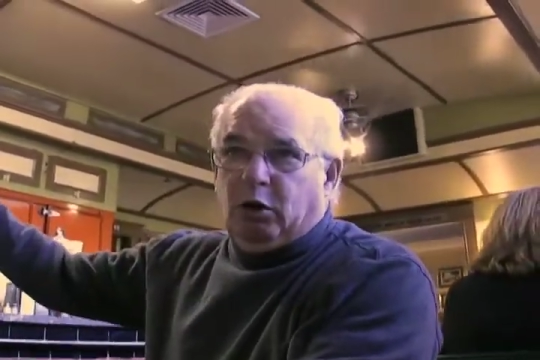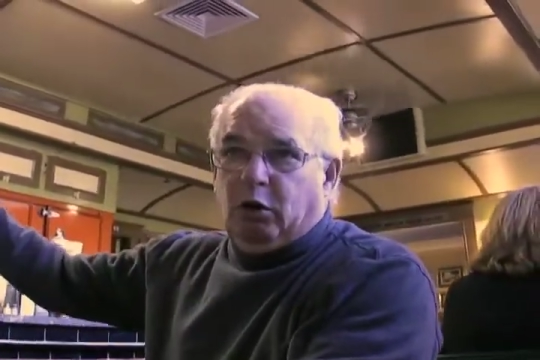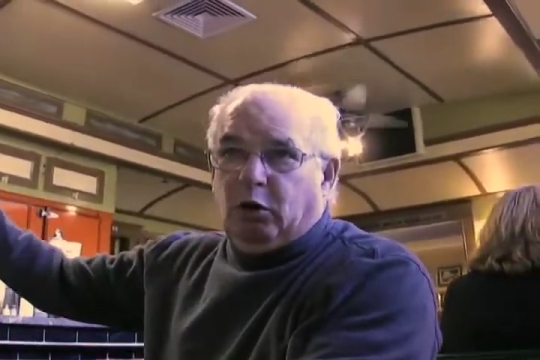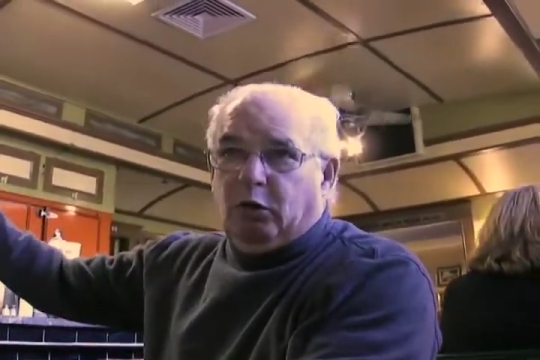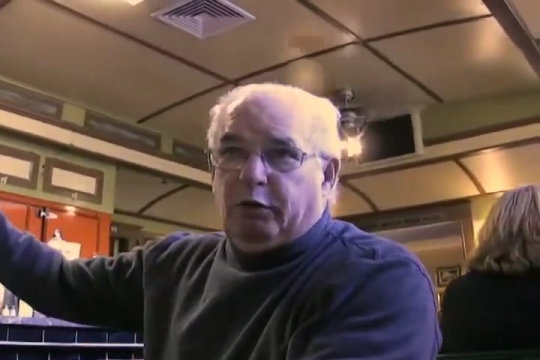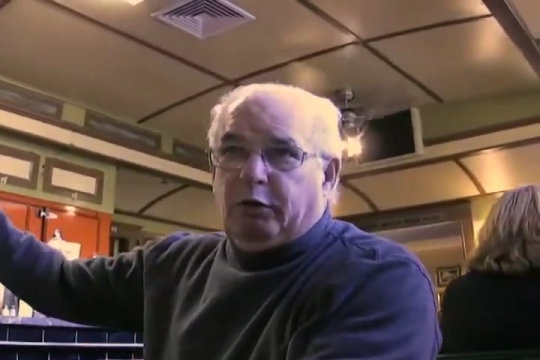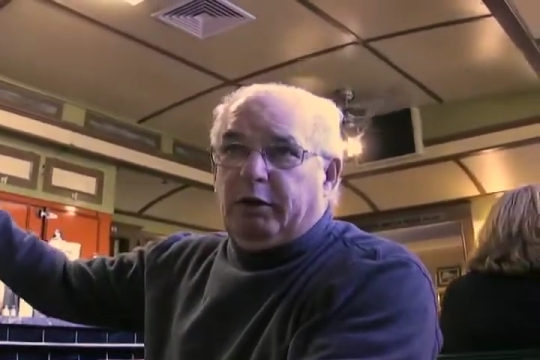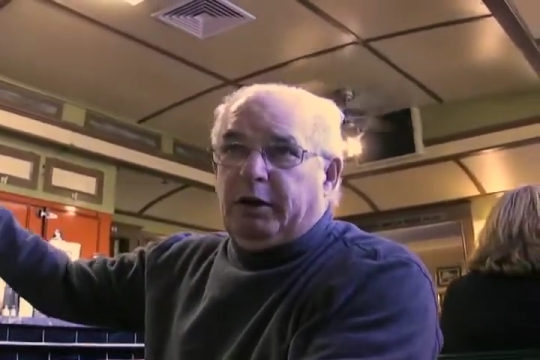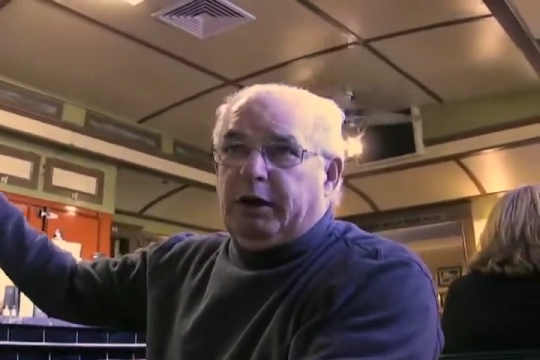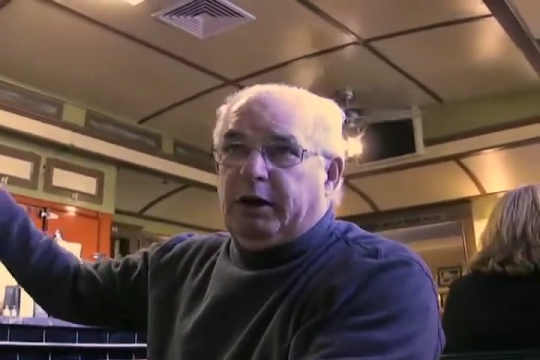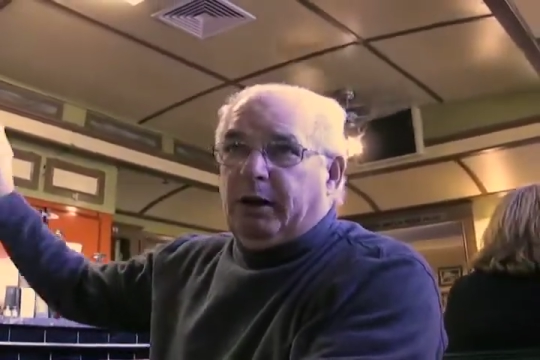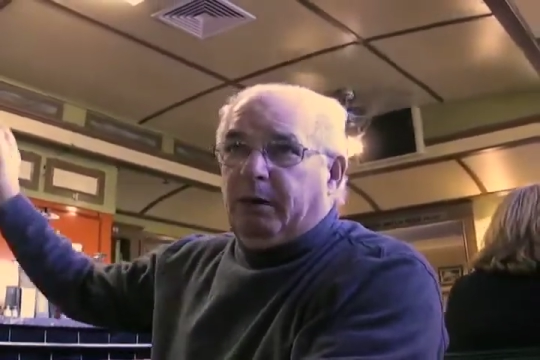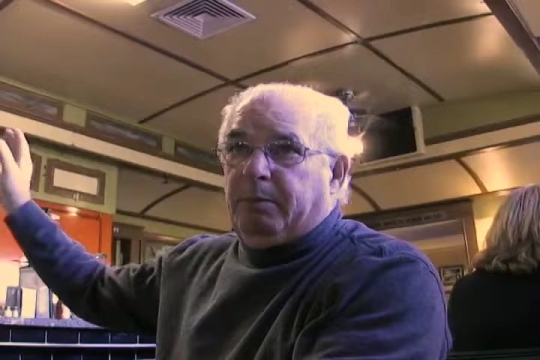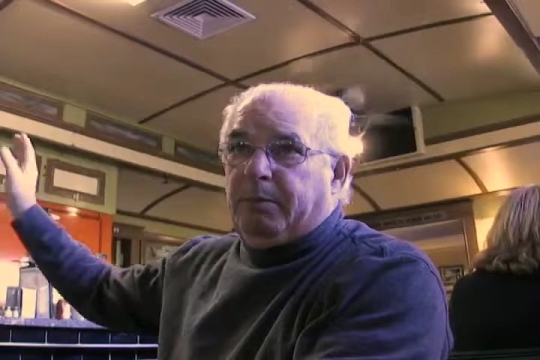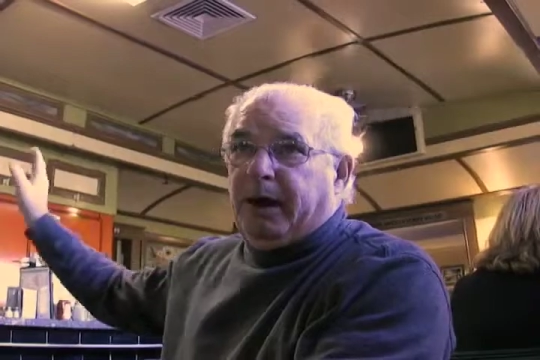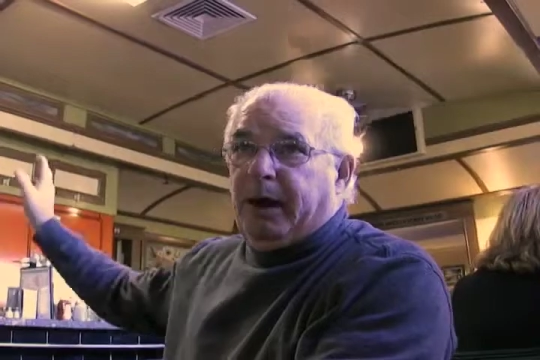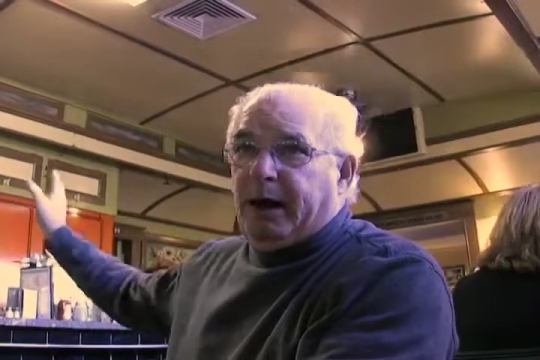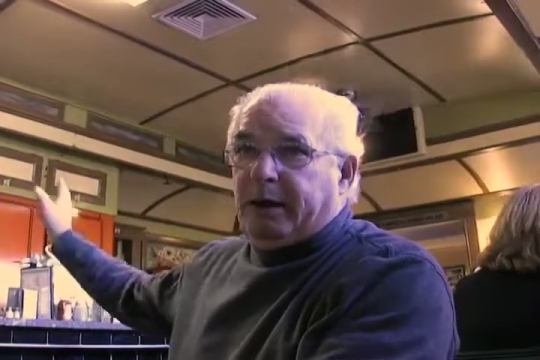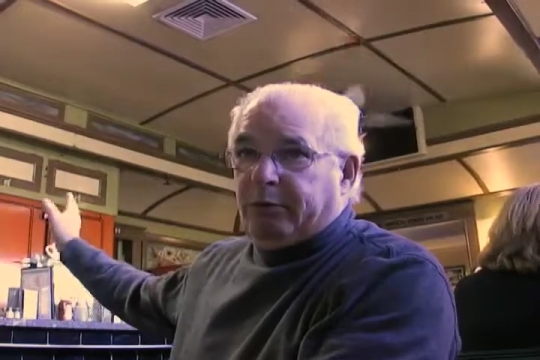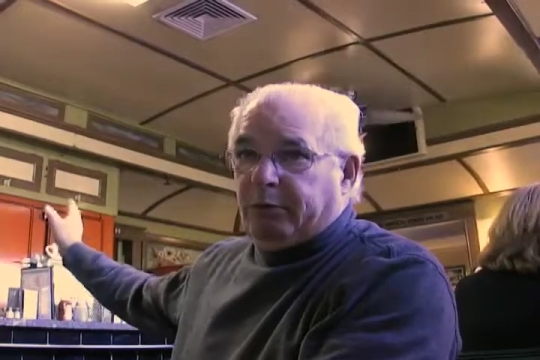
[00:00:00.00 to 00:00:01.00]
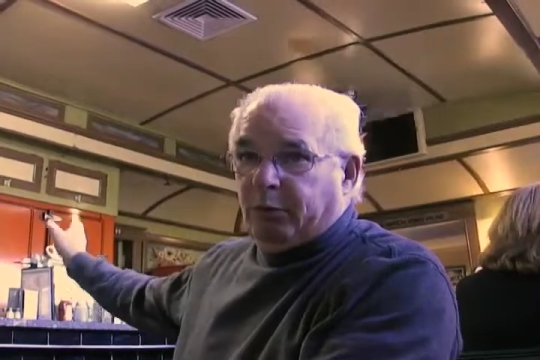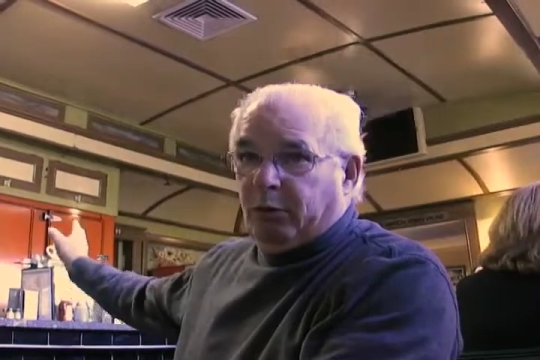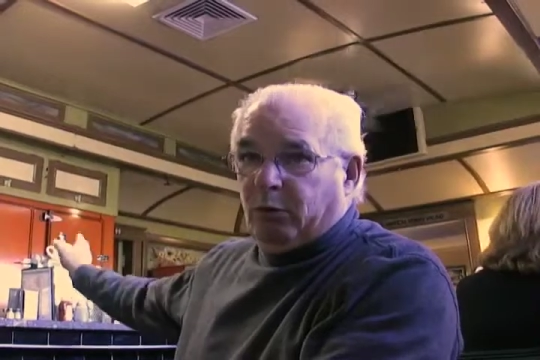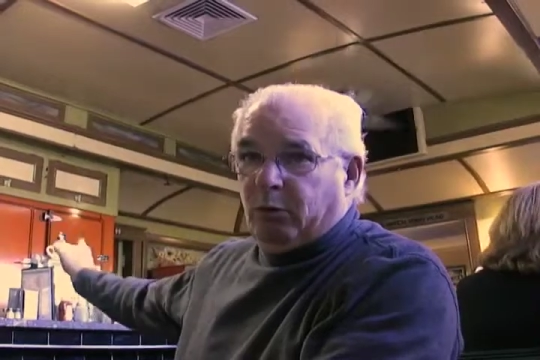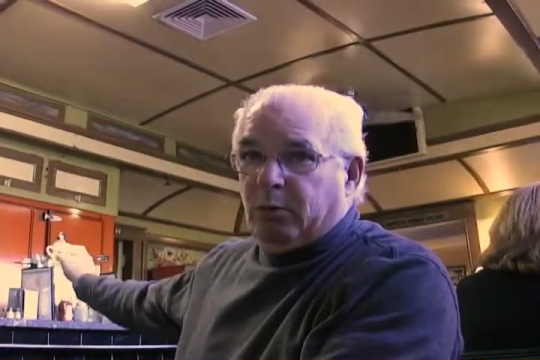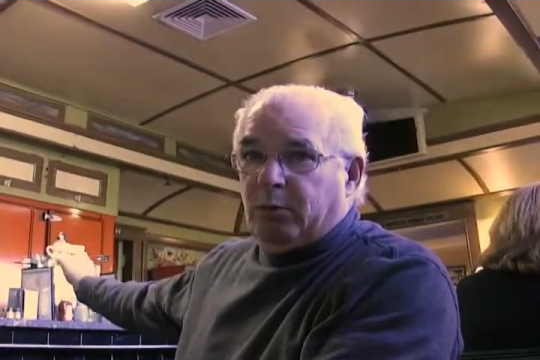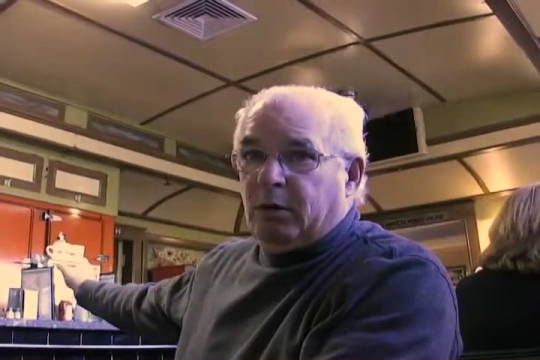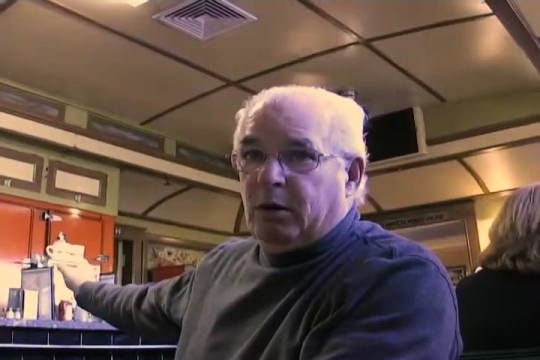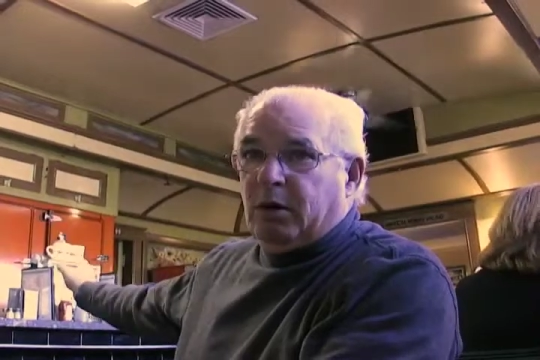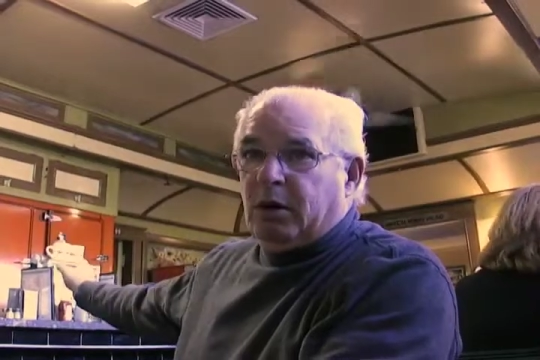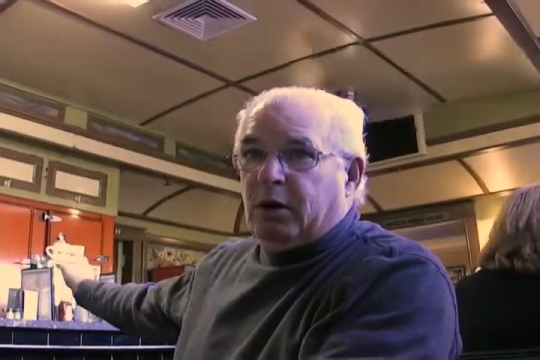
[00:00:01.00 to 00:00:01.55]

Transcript: over in the back room,